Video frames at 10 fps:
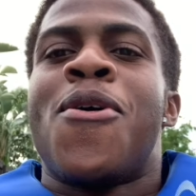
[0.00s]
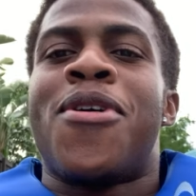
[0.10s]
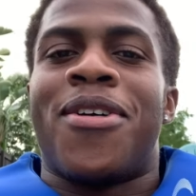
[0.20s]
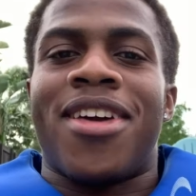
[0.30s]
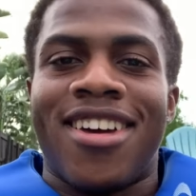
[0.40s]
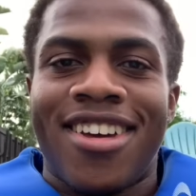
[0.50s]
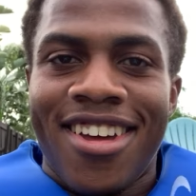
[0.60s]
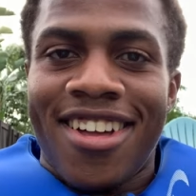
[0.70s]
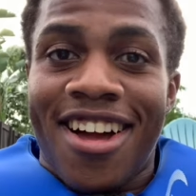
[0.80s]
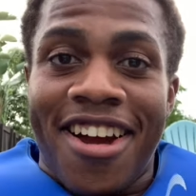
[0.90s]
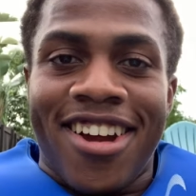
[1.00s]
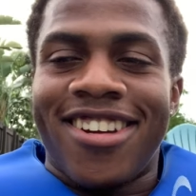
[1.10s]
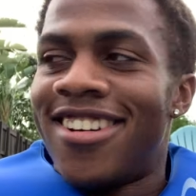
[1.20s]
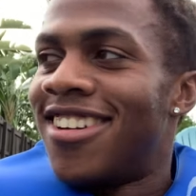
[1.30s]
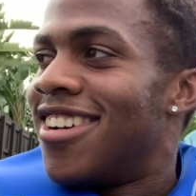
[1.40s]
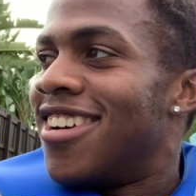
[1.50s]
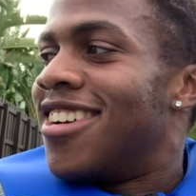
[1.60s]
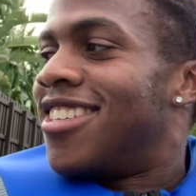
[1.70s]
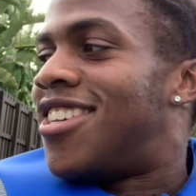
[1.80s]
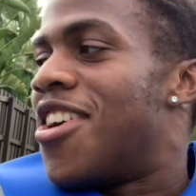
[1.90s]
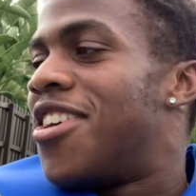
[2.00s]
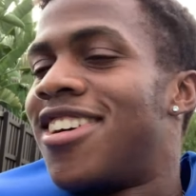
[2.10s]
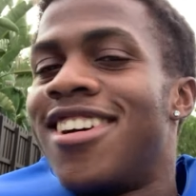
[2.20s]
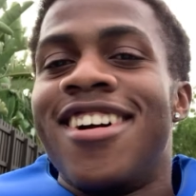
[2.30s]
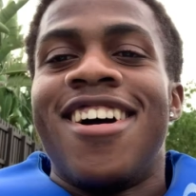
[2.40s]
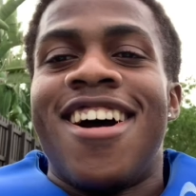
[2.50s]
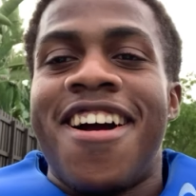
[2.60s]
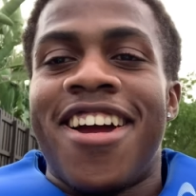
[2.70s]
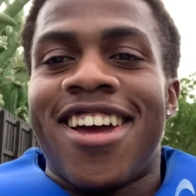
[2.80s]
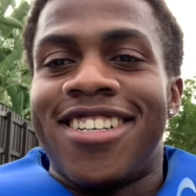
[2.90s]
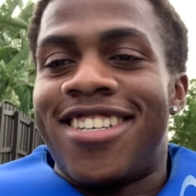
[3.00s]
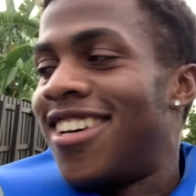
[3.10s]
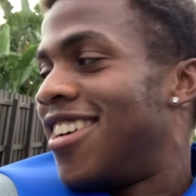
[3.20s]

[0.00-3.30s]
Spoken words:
Okay, alright. So, alright, guys.